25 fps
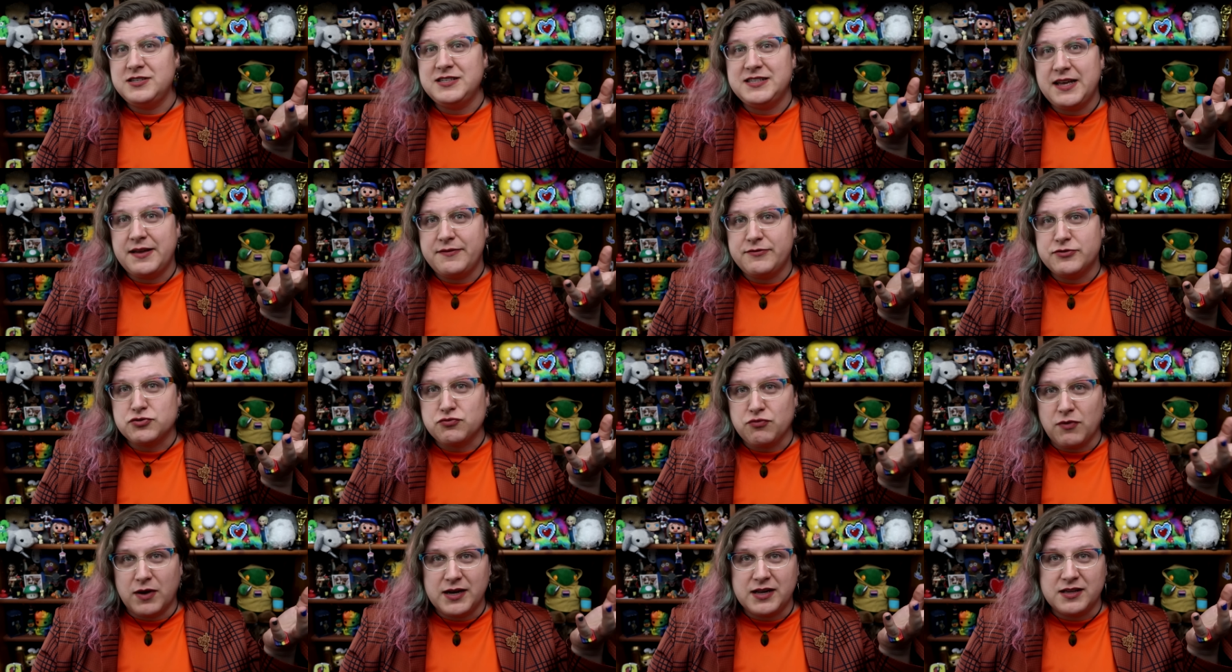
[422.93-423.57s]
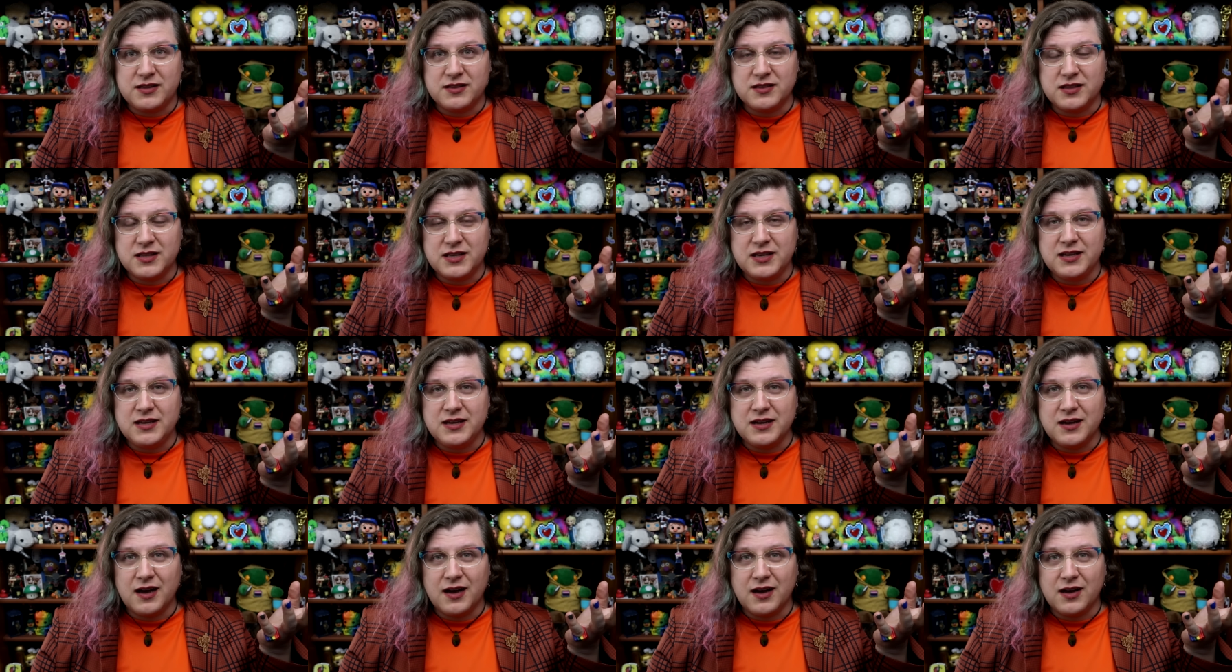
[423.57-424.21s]
Davis running
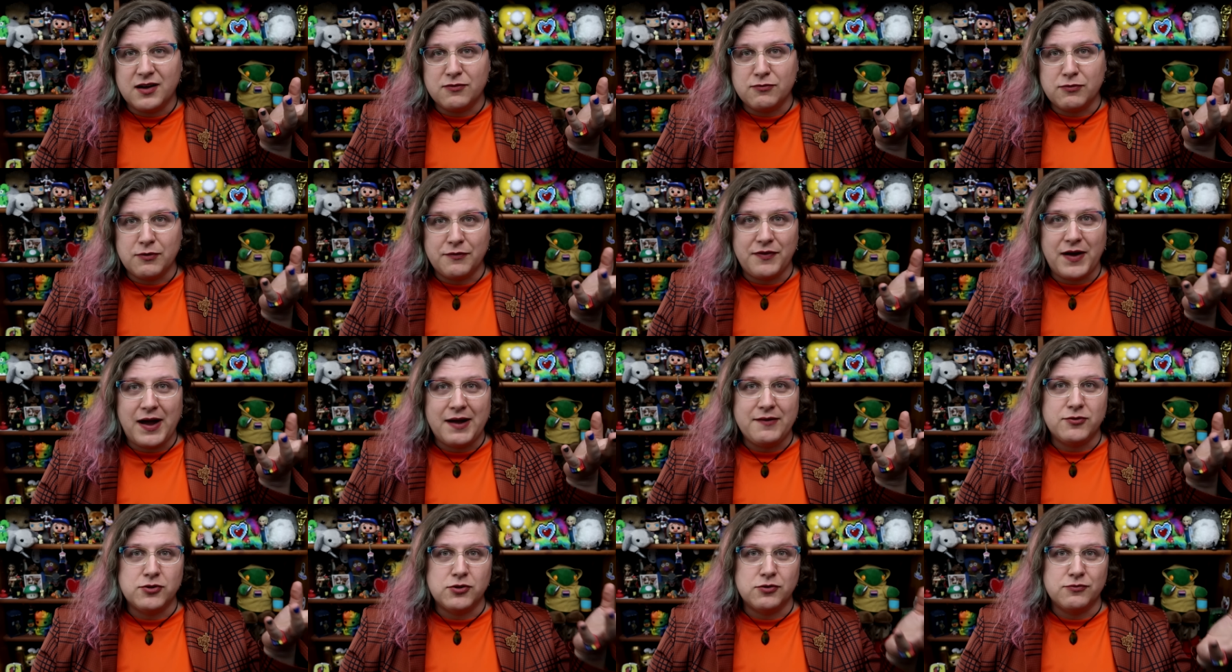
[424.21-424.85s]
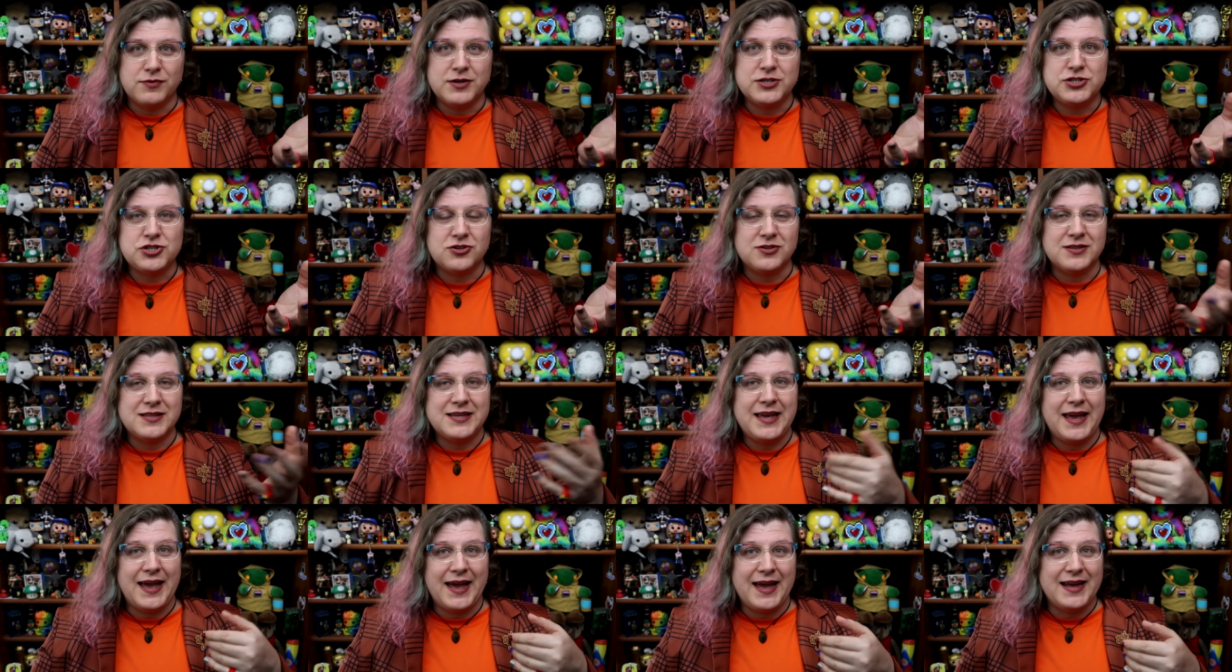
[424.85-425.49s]
the uh, revival
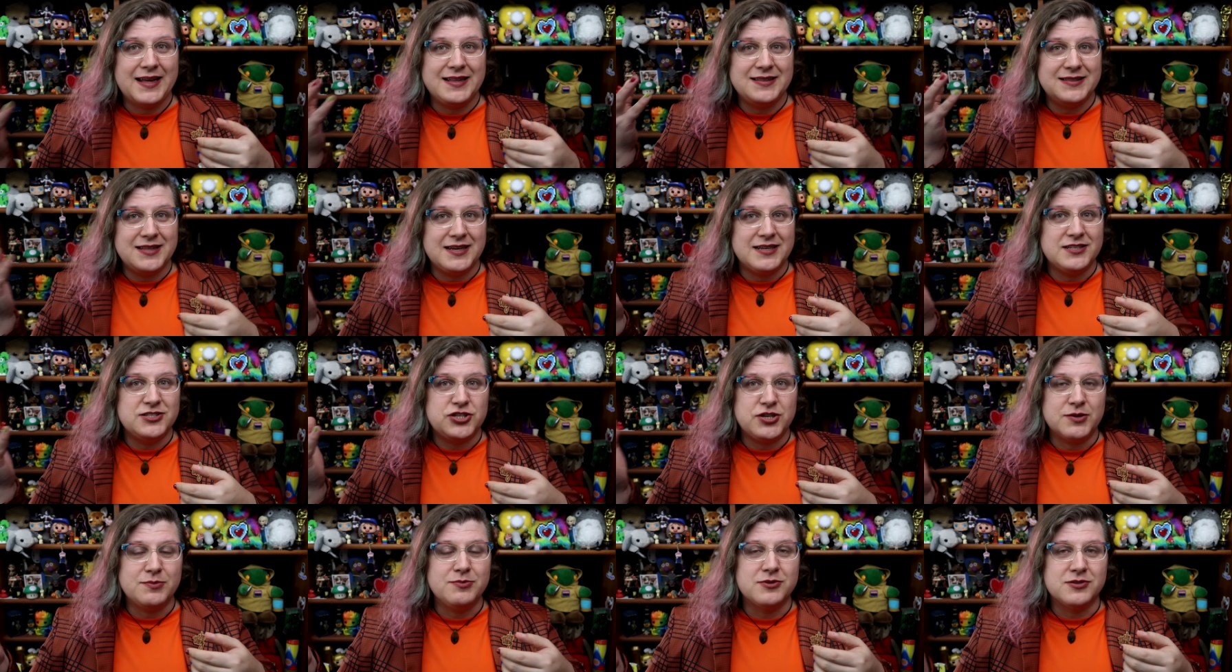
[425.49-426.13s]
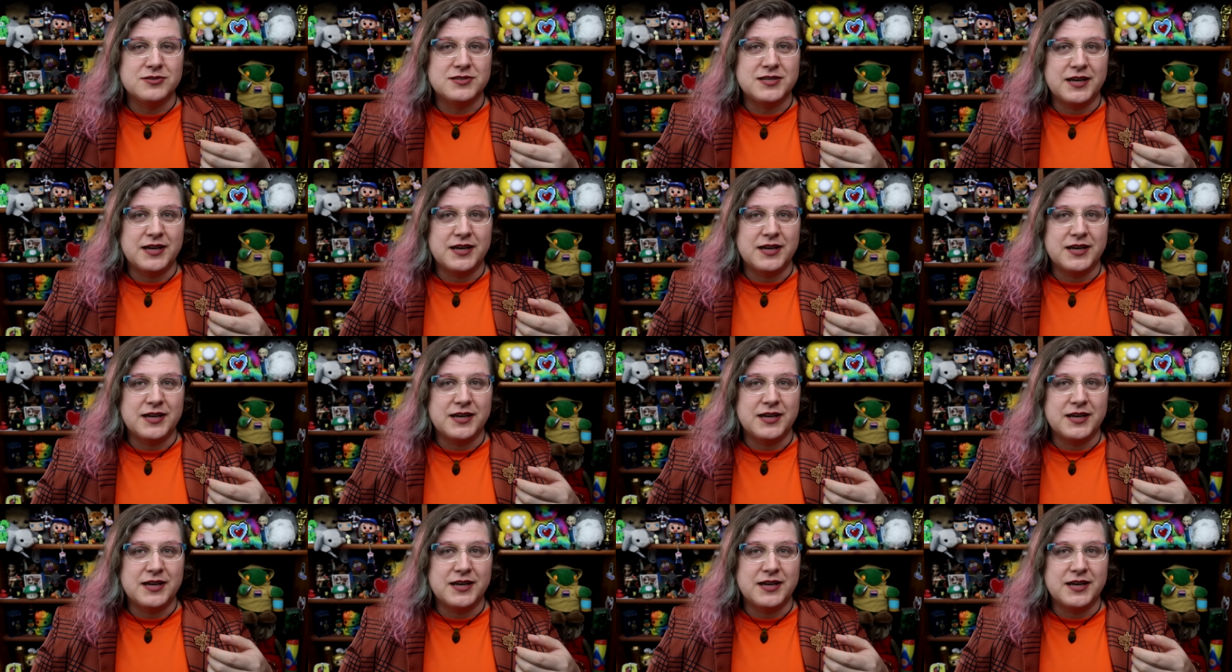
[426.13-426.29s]
originally and then Chibnall